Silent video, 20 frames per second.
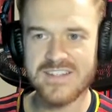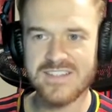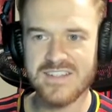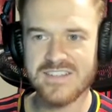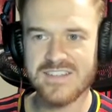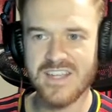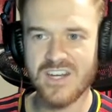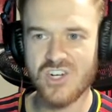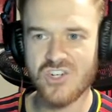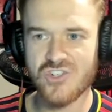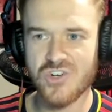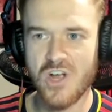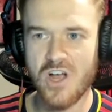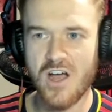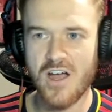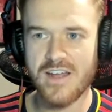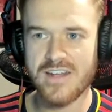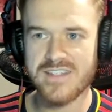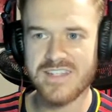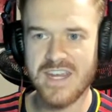let's get a
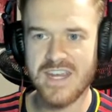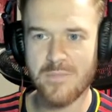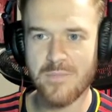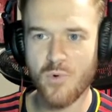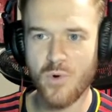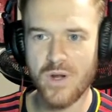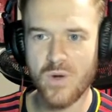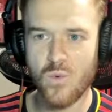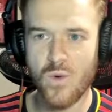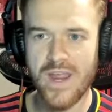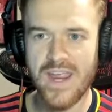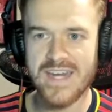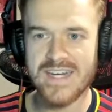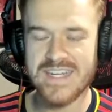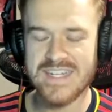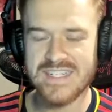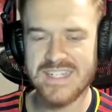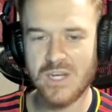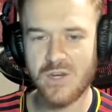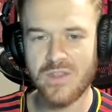draw and take a point away and
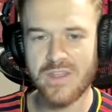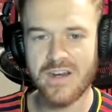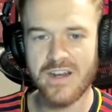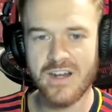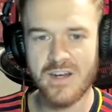continue that